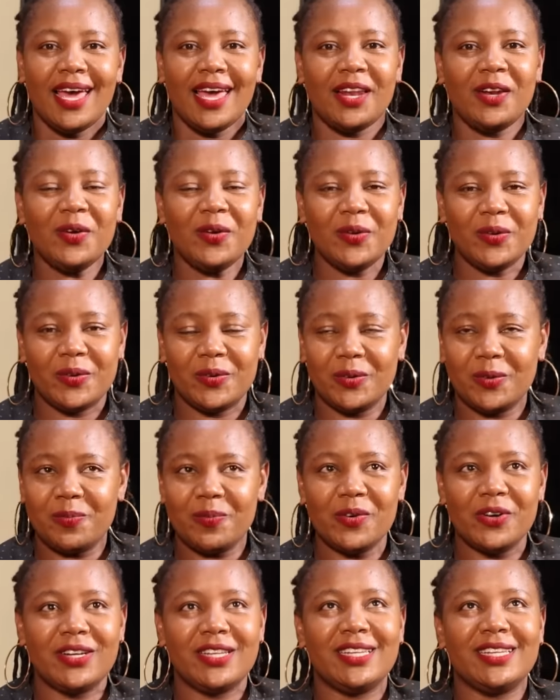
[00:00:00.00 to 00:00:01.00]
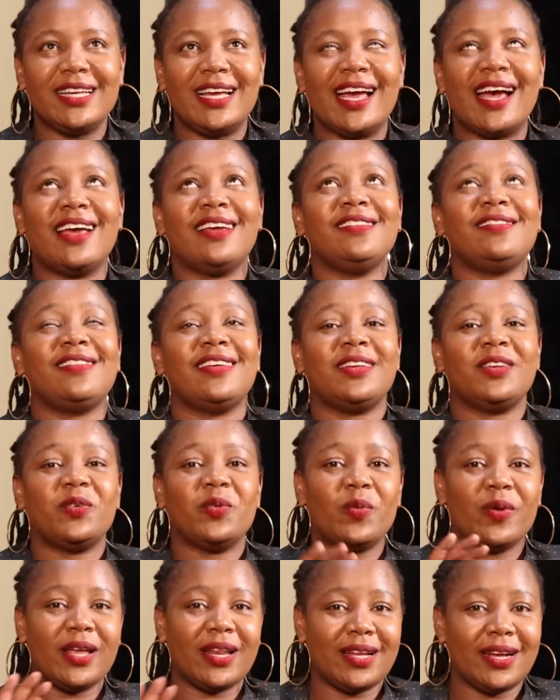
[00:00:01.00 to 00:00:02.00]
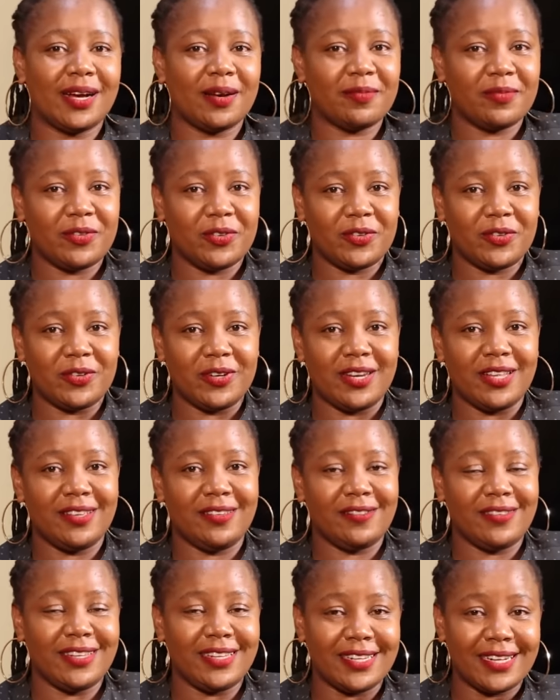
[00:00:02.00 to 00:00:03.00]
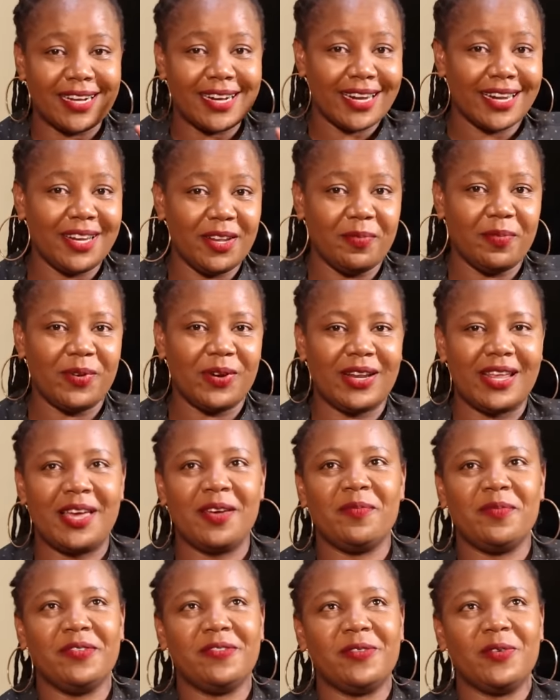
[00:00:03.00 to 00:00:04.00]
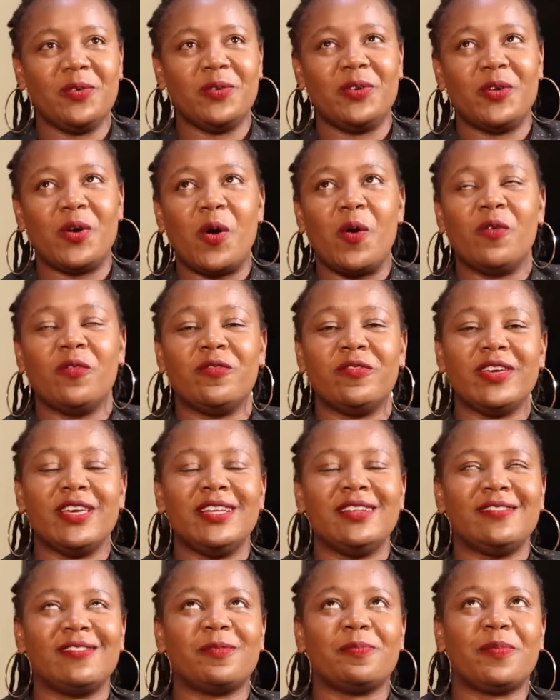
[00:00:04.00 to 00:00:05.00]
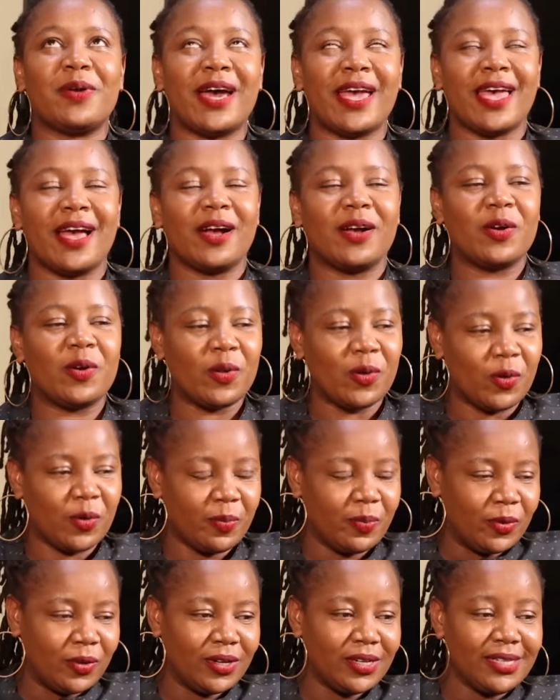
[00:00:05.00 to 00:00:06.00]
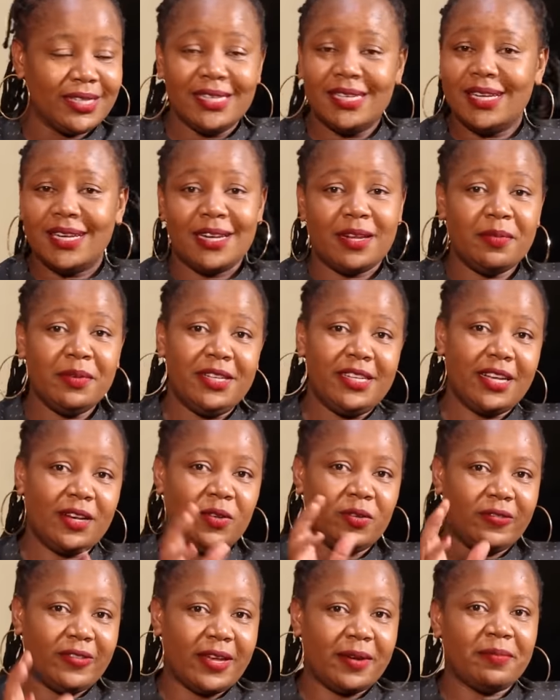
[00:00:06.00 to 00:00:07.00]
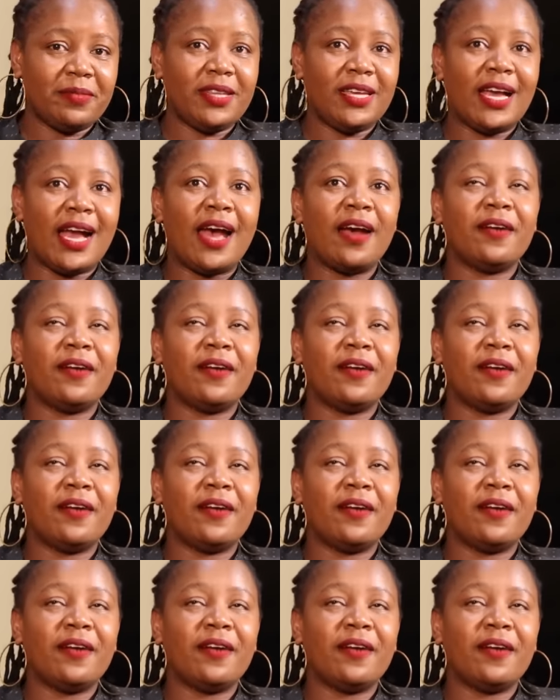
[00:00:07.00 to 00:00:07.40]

Hello, good morning, guys, and welcome to today's incredible episode of Inspire Global. Let me tell you something.